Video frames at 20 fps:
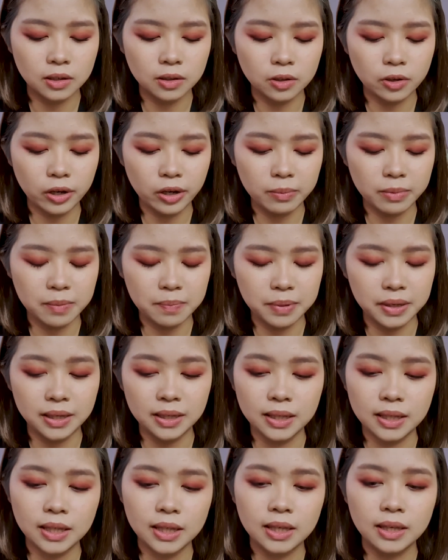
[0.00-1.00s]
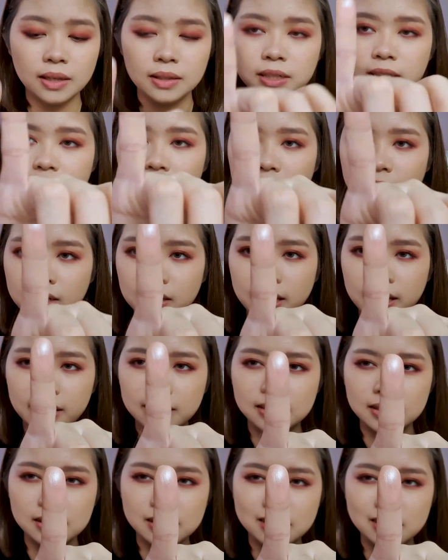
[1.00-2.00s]
going on my pinky, just
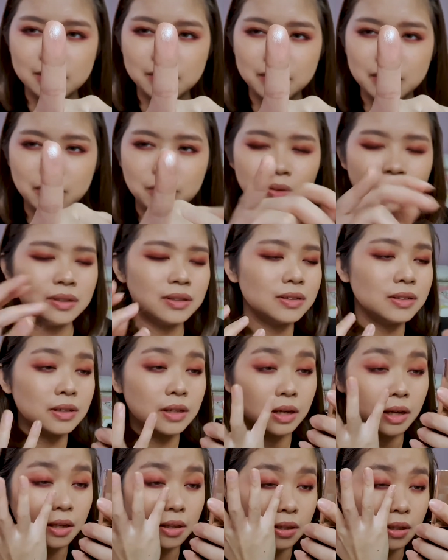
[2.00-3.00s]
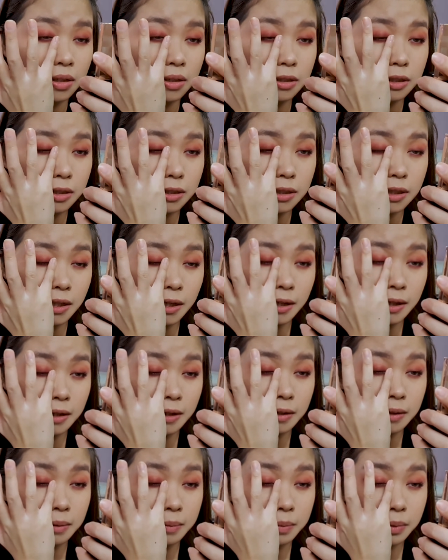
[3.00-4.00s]
like this amount, and then just like
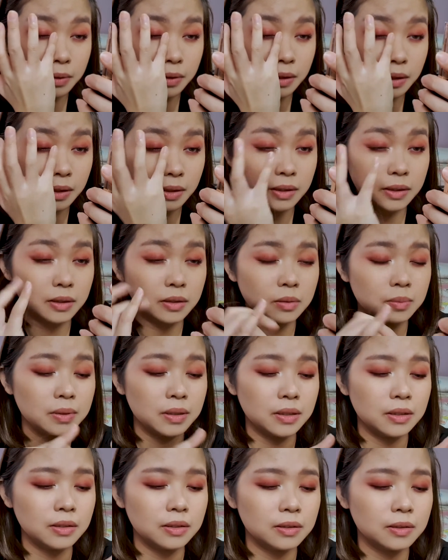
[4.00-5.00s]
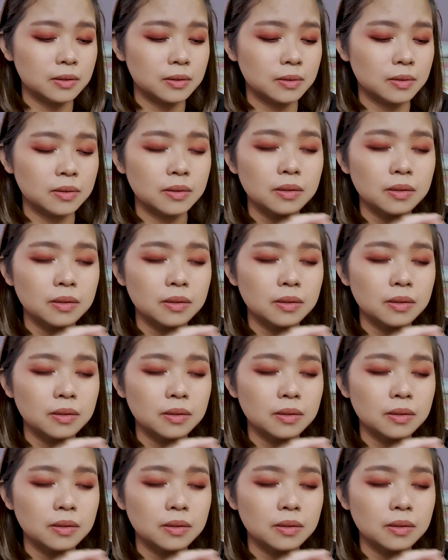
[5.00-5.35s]
putting it a little bit here,